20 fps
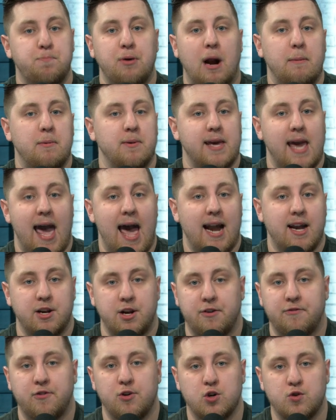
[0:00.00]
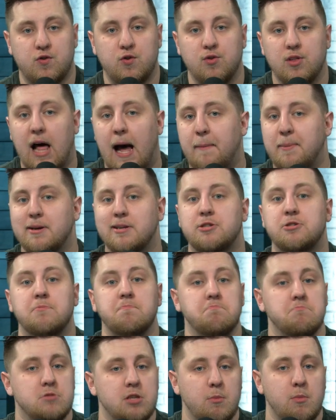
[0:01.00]
probably had in your first few lobbies
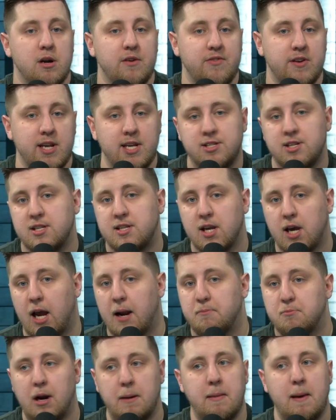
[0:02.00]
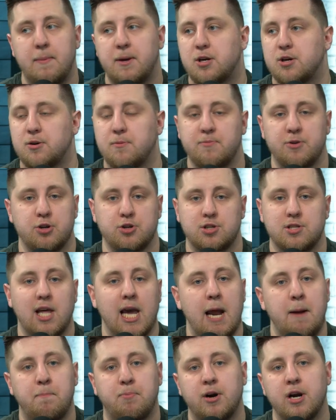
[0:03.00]
somewhat of an easy time, right? Maybe you're
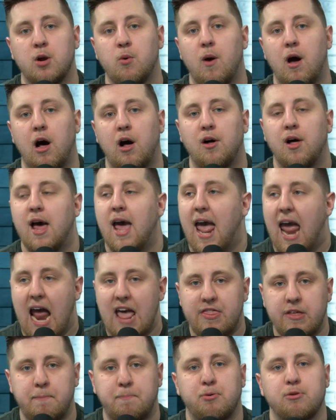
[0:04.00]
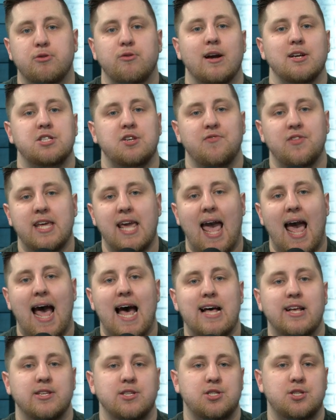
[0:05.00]
slaying pretty well, and then progressively
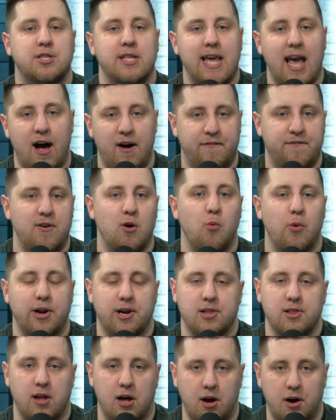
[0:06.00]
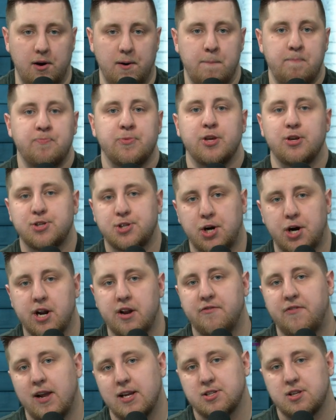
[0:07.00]
as the alpha went along, you started
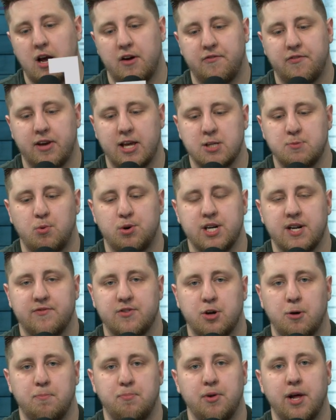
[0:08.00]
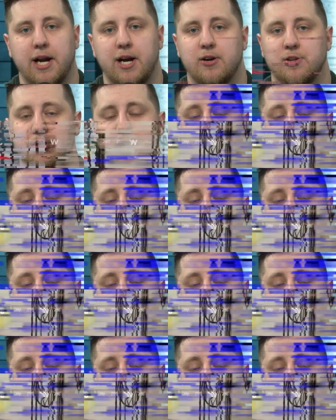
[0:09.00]
to face off against more difficult players.